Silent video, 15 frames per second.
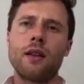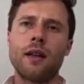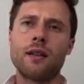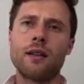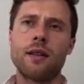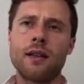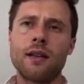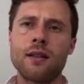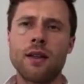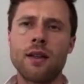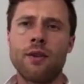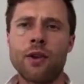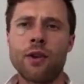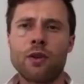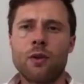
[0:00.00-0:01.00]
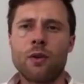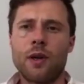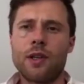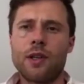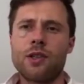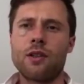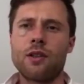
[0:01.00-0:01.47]
That is a difficult
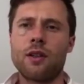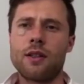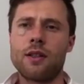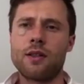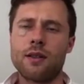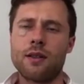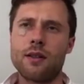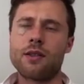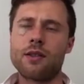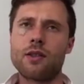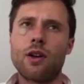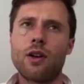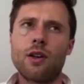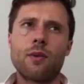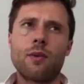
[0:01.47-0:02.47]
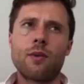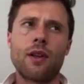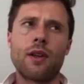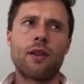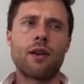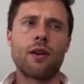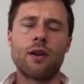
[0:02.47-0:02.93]
question. Let's start
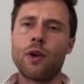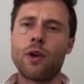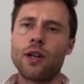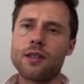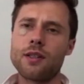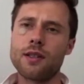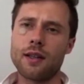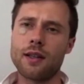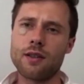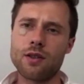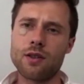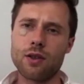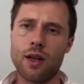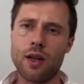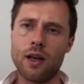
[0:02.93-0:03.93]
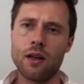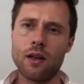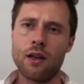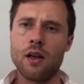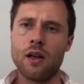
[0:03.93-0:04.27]
with where it stands today.